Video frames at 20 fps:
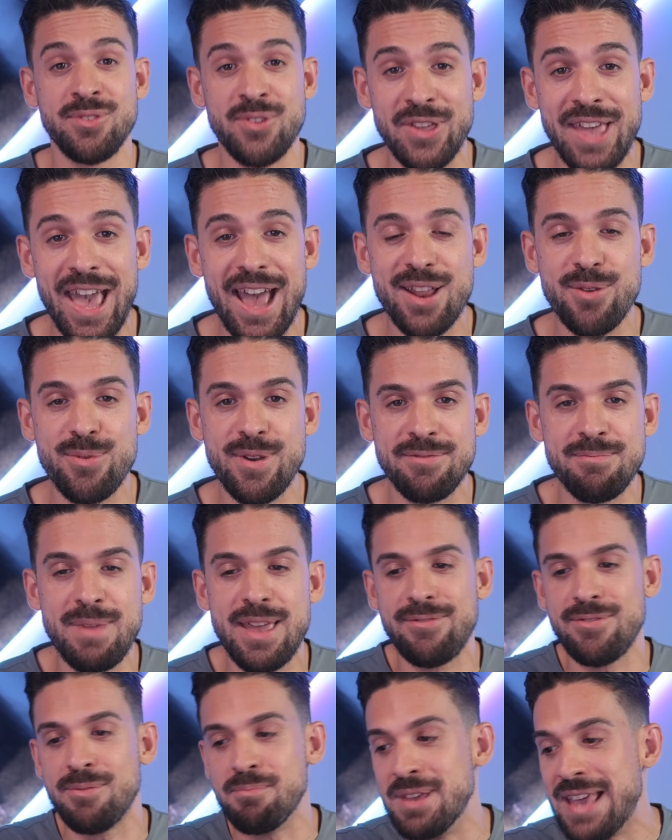together with
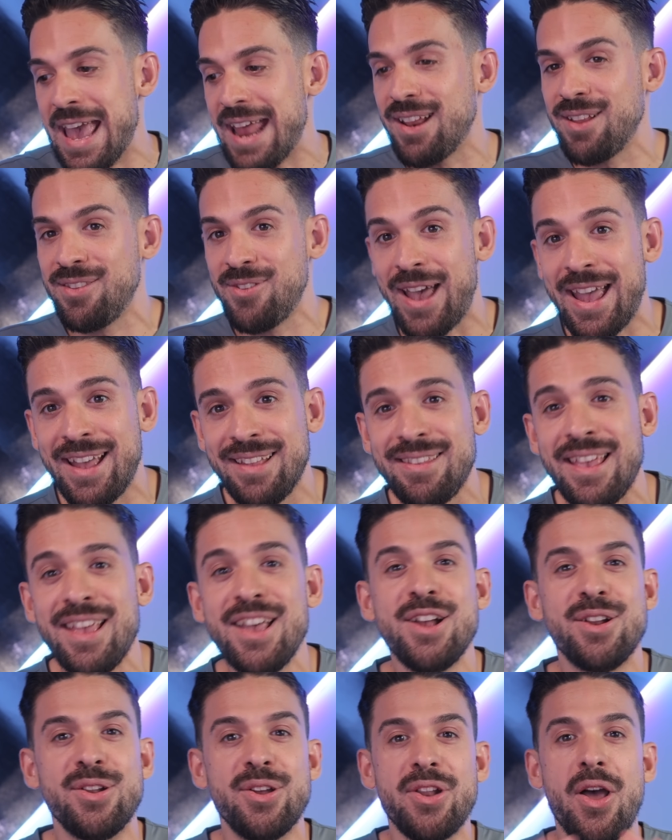me from beginning to end,
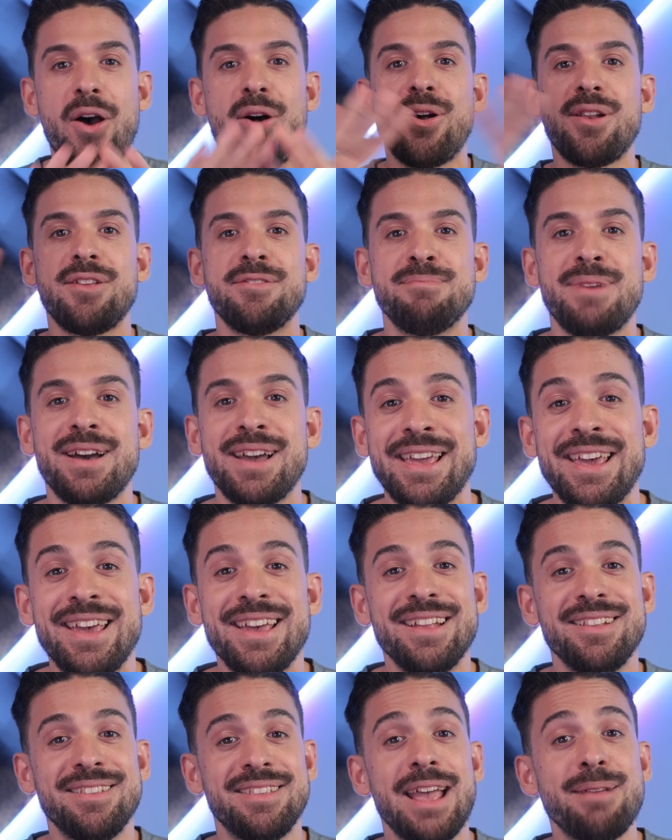learn all of my
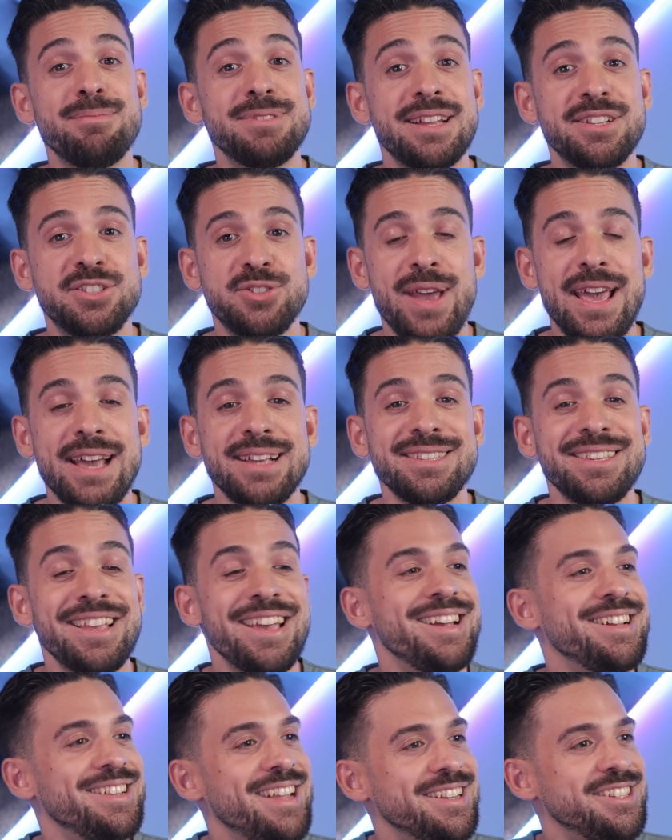tips and tricks,
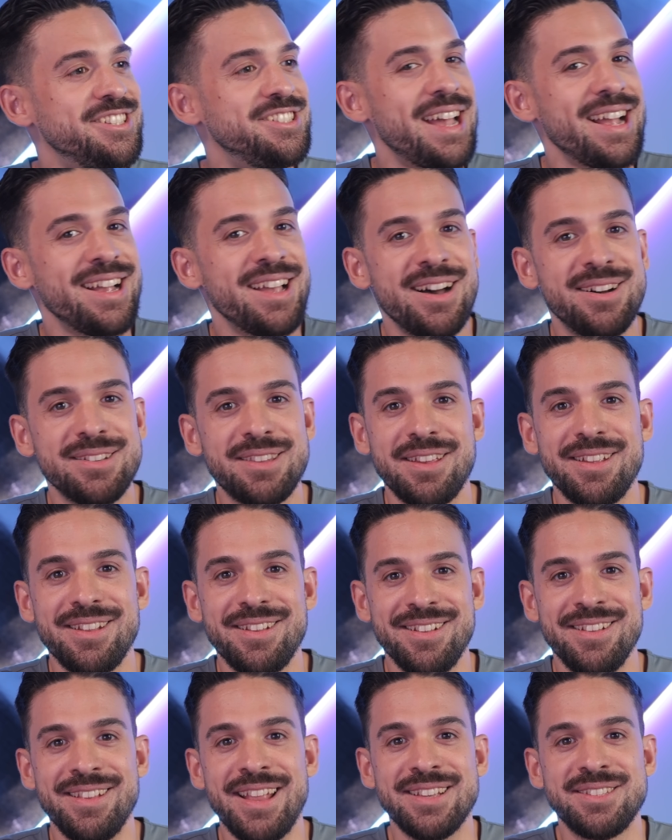then check out
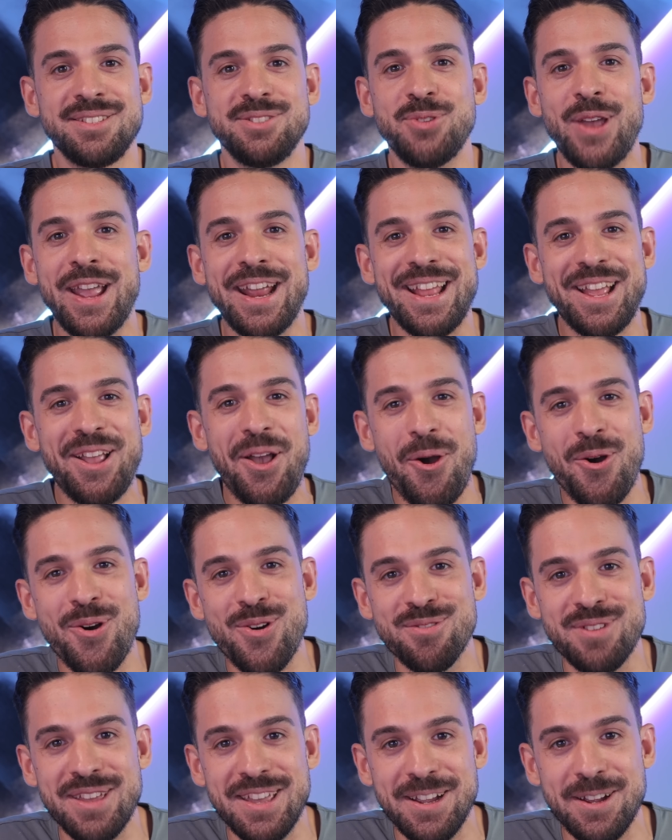this training
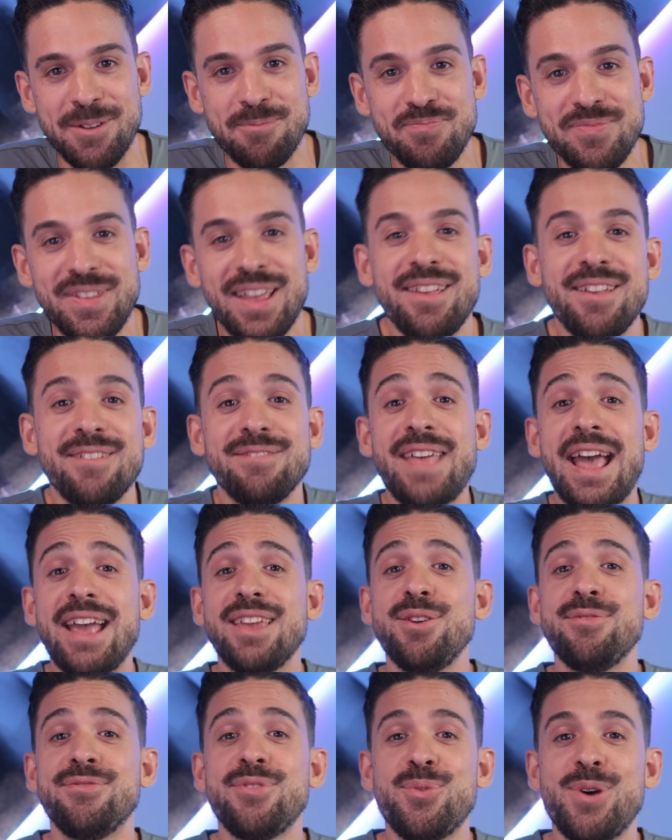over here.
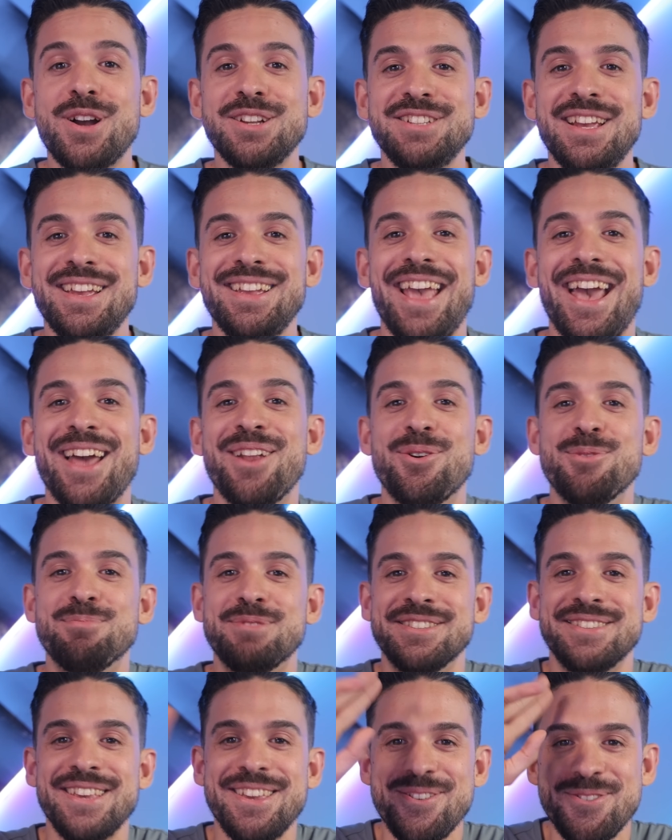Thank you for watching and I hope
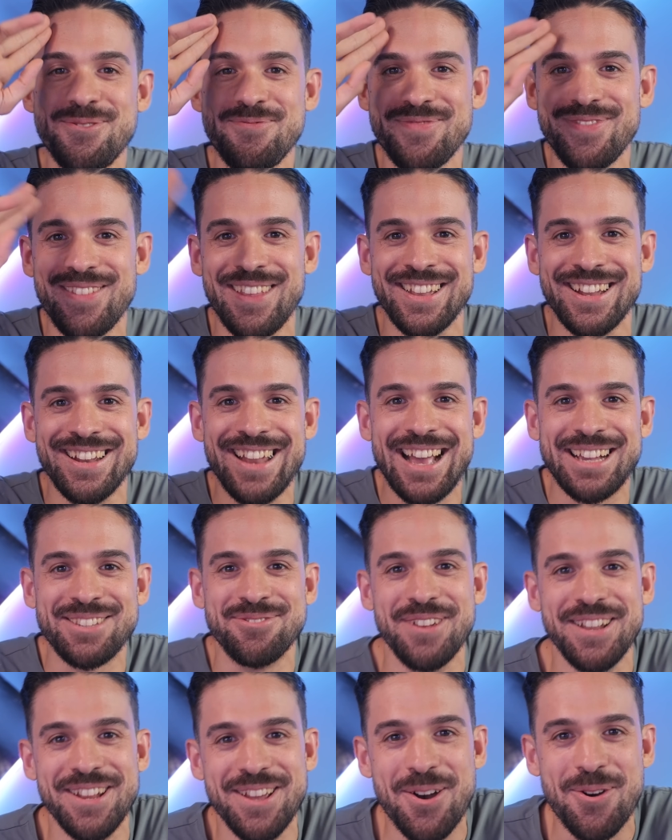to see you in the
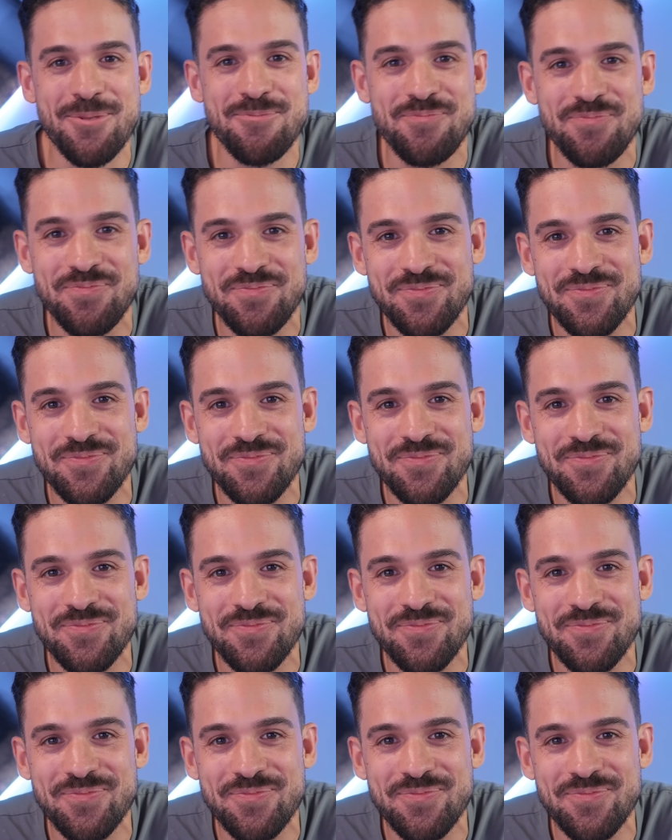next video.